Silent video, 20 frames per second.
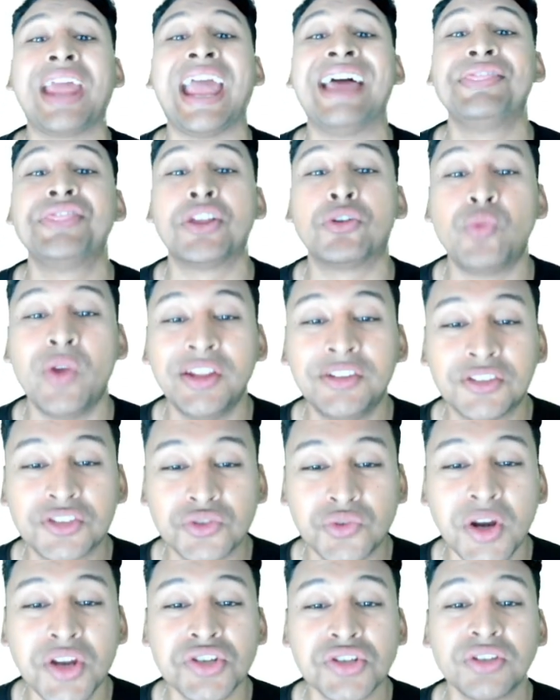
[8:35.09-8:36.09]
and the
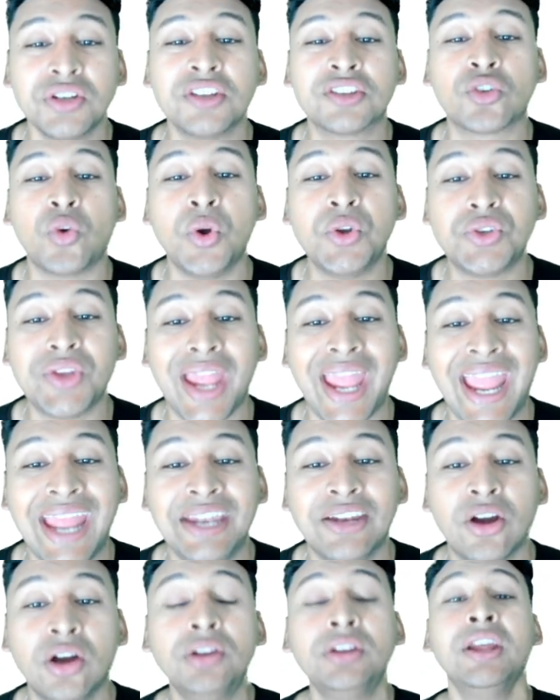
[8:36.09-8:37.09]
registration is going to
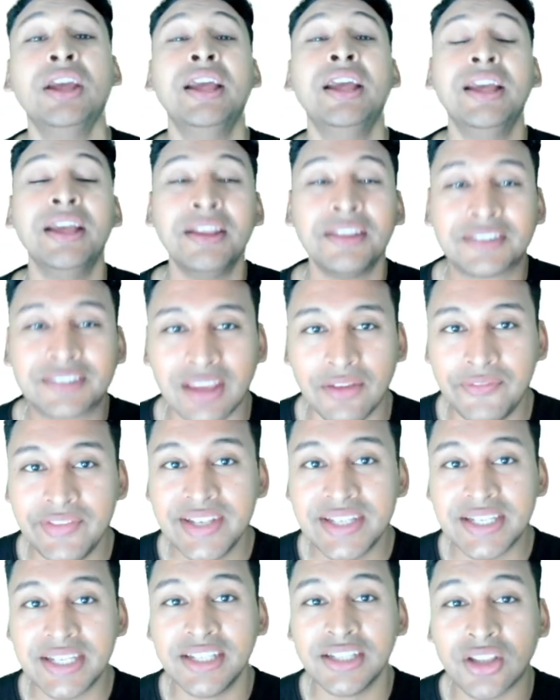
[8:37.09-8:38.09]
end on
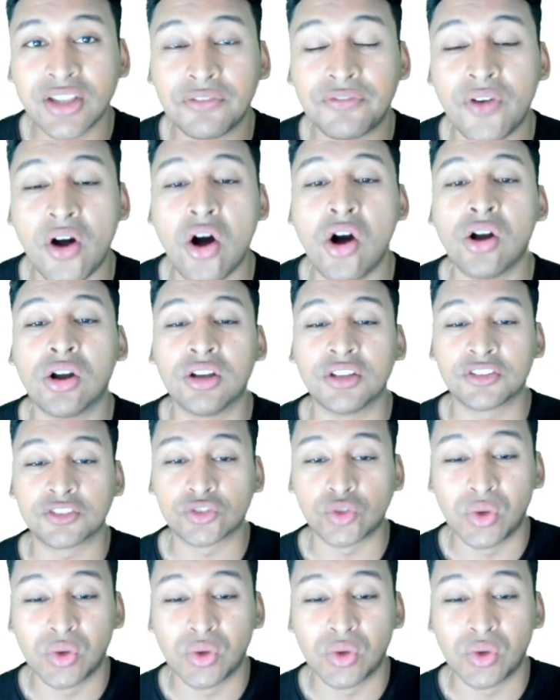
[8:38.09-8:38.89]
17th of August.